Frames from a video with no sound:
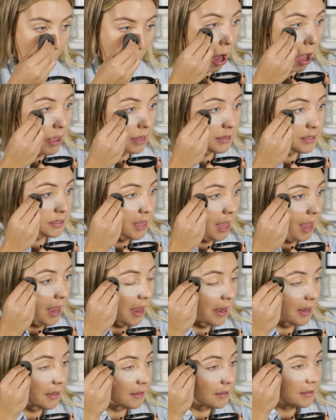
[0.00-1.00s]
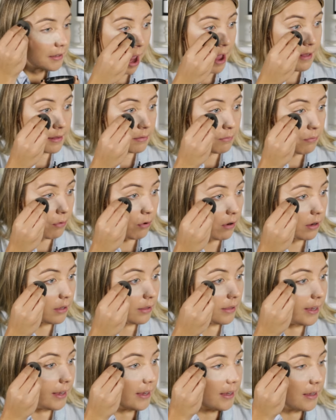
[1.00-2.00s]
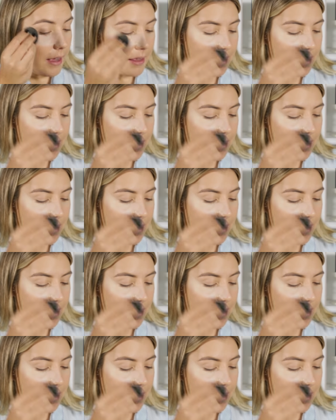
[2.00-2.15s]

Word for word: Oh, that's nice! It's more like,